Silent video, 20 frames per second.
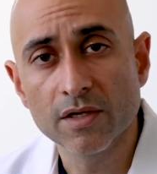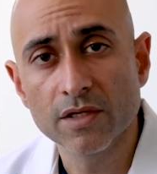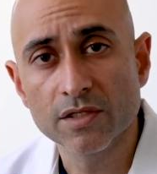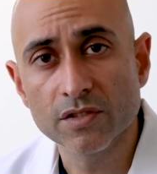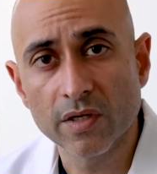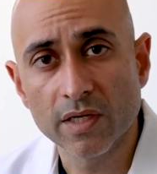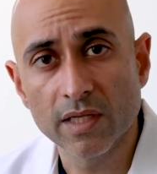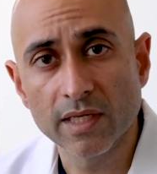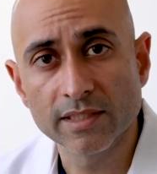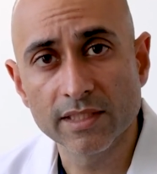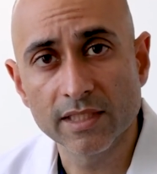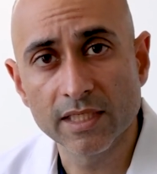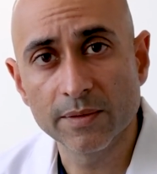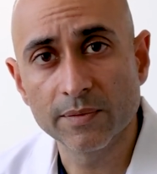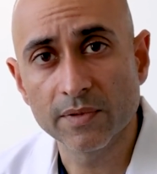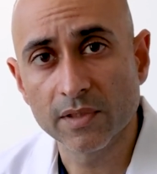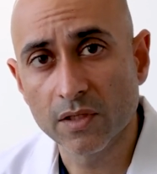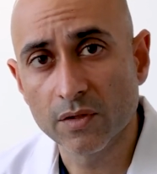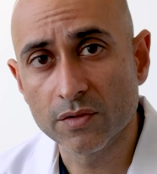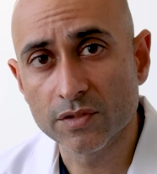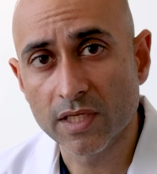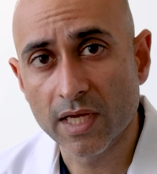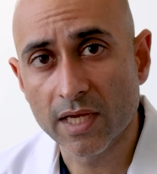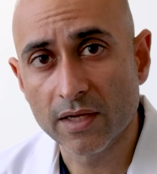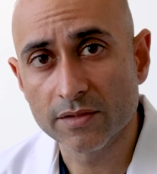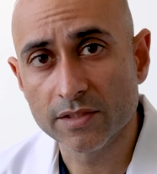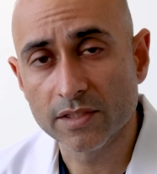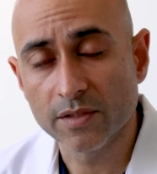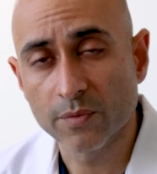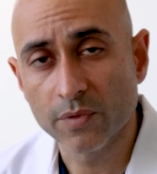So I like to keep a close eye
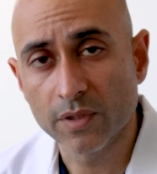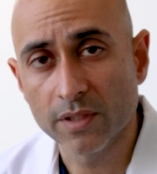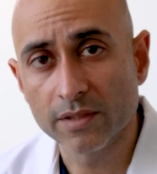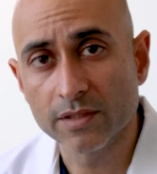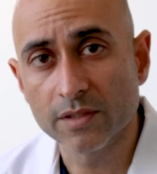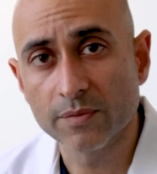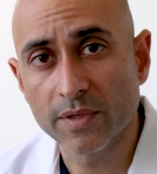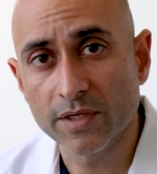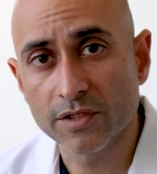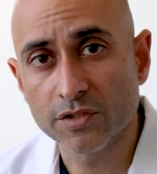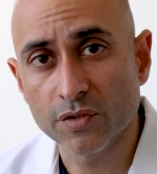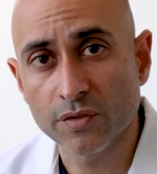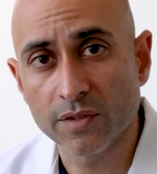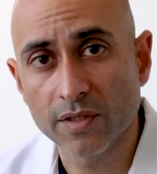on someone to make sure